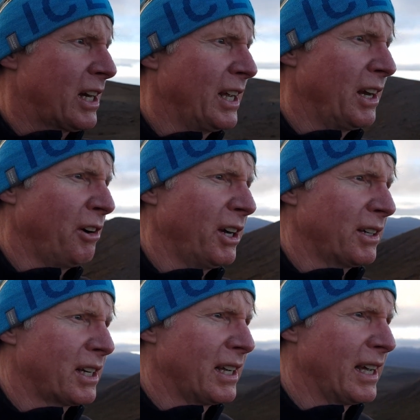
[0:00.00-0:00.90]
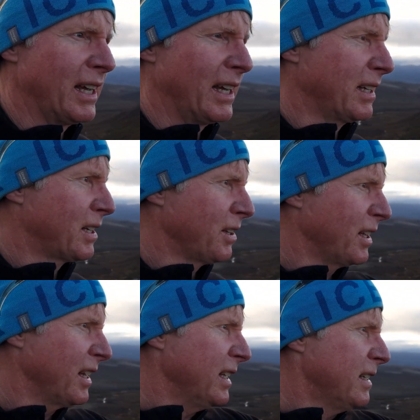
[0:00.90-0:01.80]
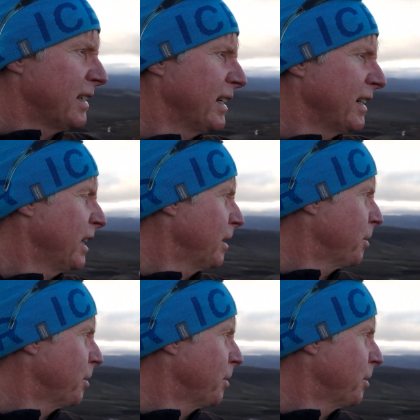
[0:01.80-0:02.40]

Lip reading: Clear out to the east out here,